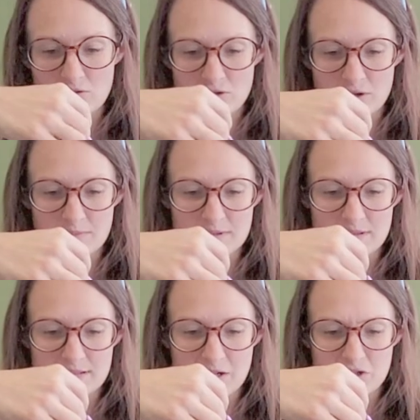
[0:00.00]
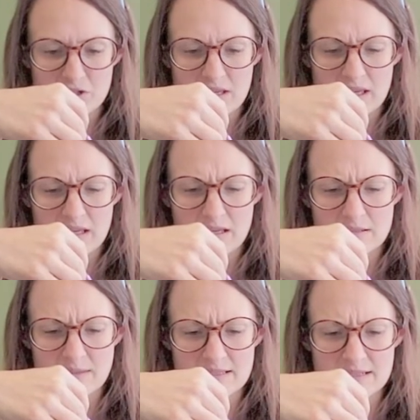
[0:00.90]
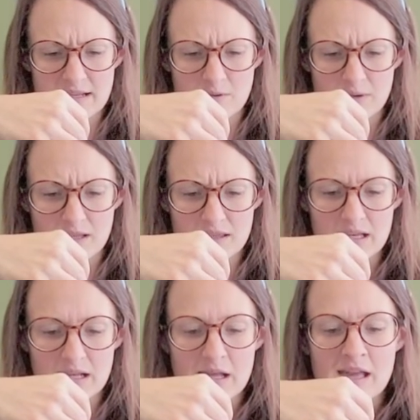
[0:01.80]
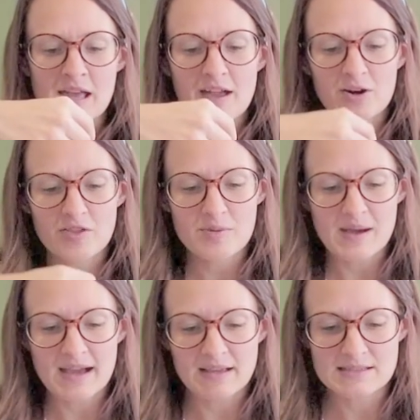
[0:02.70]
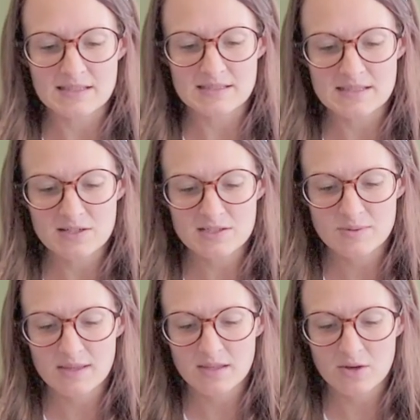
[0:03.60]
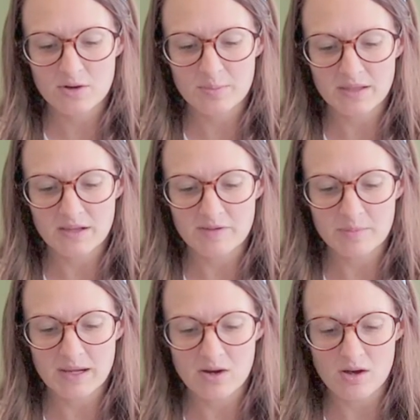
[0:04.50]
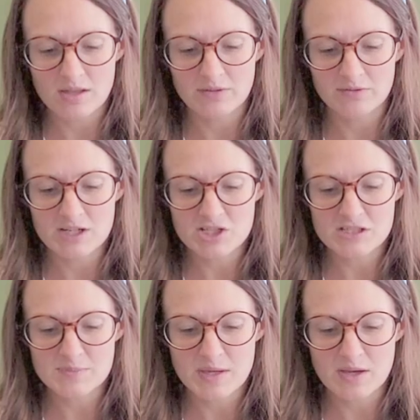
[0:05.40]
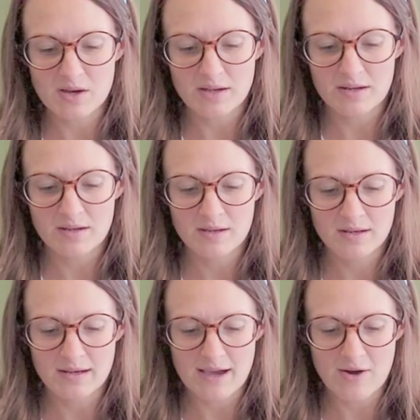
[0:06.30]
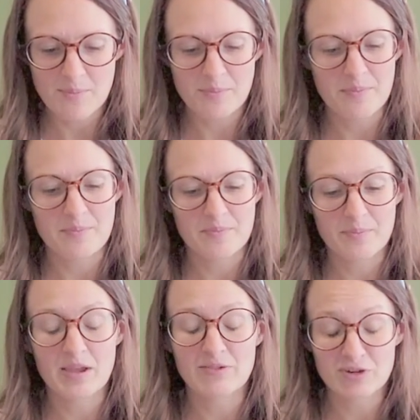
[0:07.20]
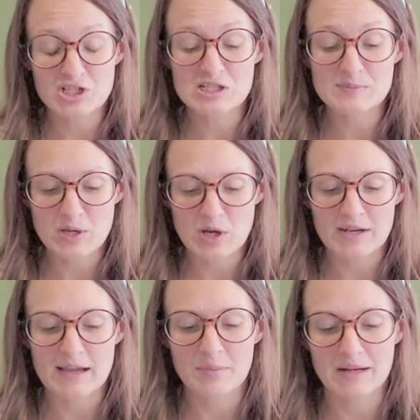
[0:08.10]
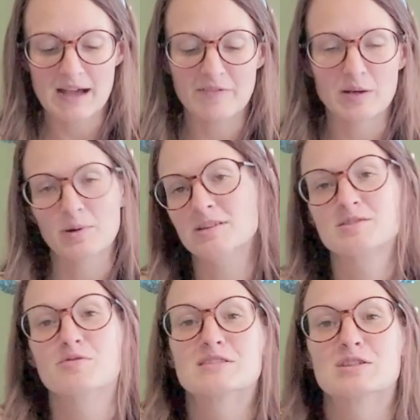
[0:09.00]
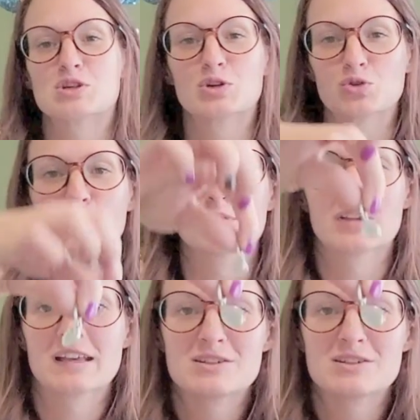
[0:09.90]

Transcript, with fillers: charms. This actually is my second one, I think. And on the back it says, Dear sweet Leota, beloved by all, in regions beyond, now in regions beyond now, but having a ball. So this is her normal like